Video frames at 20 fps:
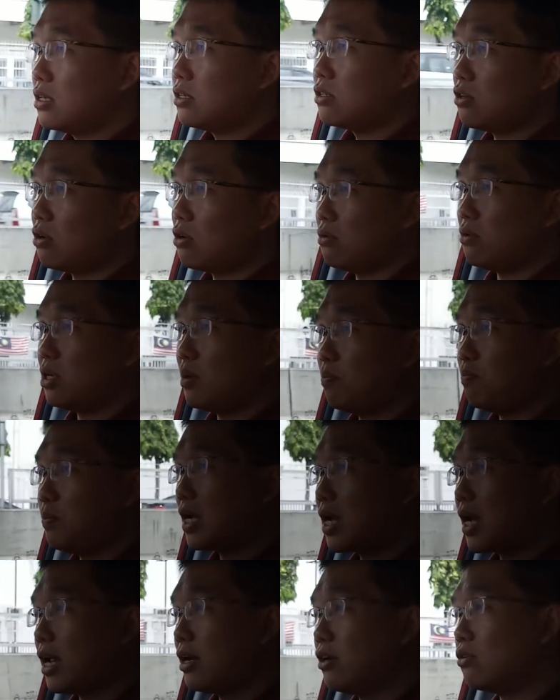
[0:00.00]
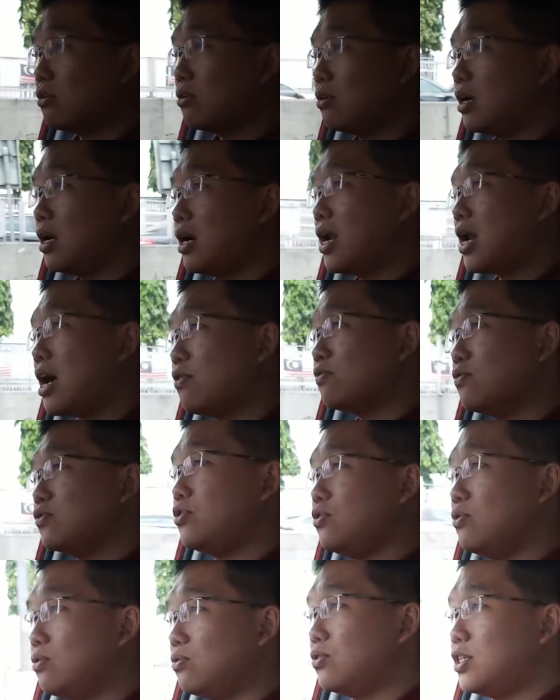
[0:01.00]
So the Picanto
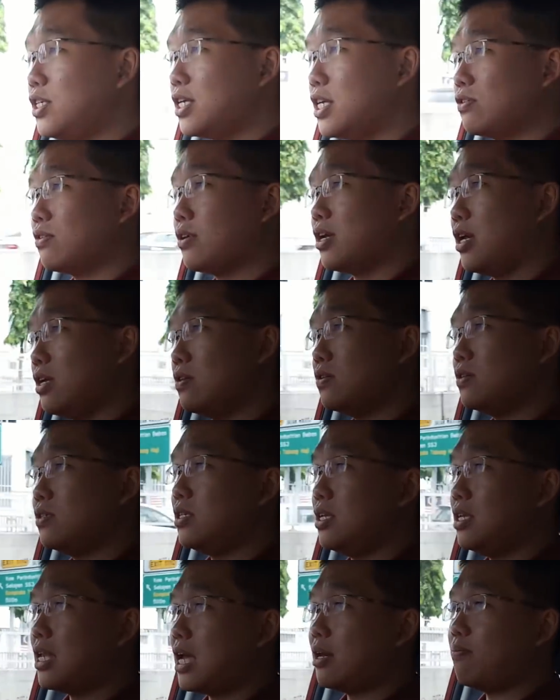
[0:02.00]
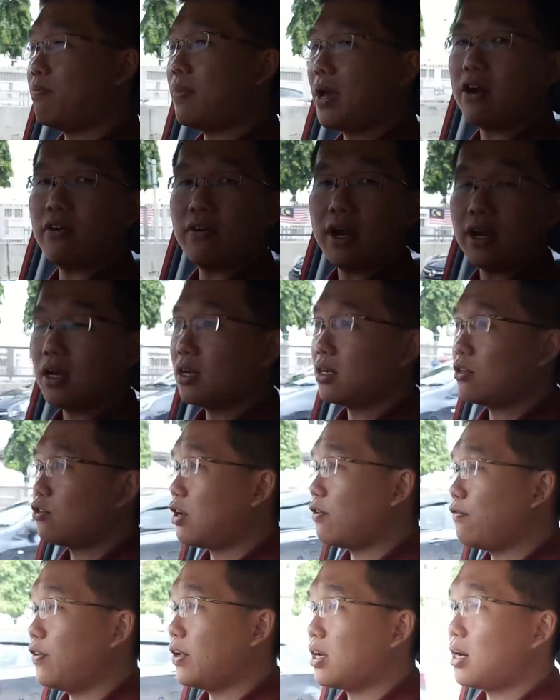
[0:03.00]
allows you to just, okay, you see that bend, right,
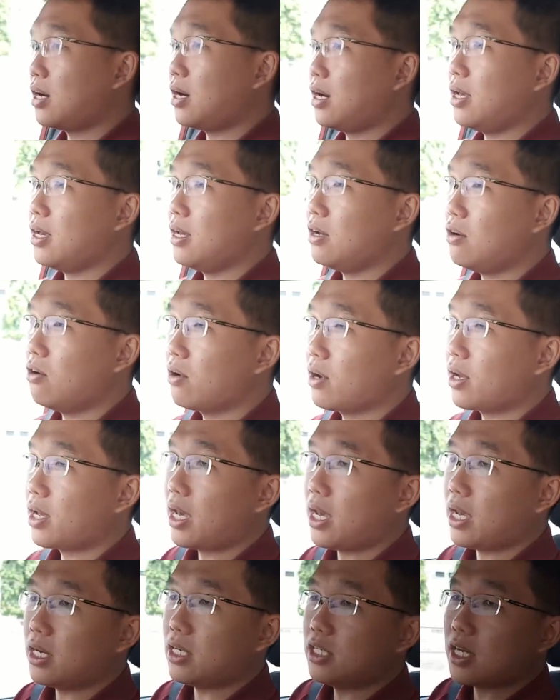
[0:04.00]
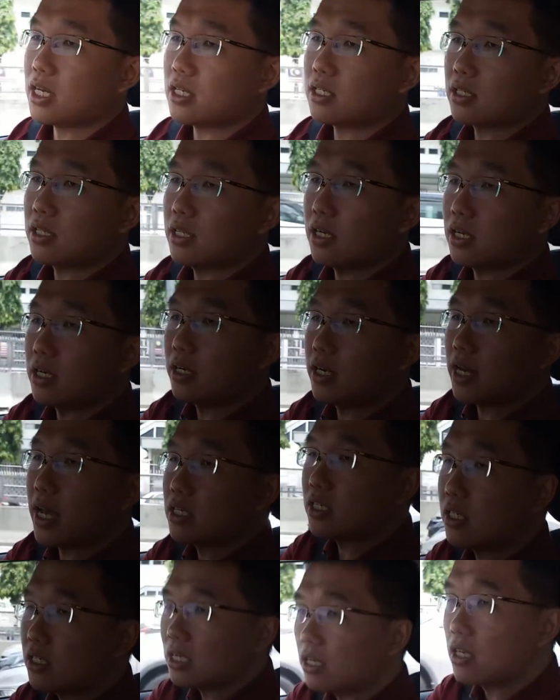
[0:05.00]
traffic clear, okay, just turn,
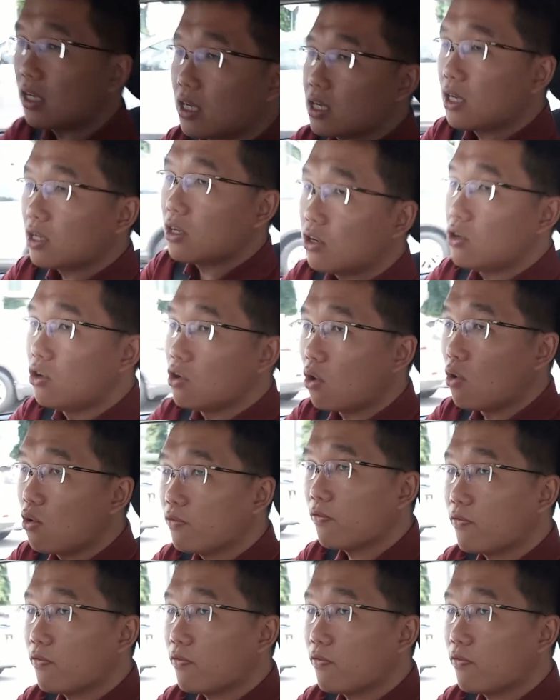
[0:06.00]
that's it, no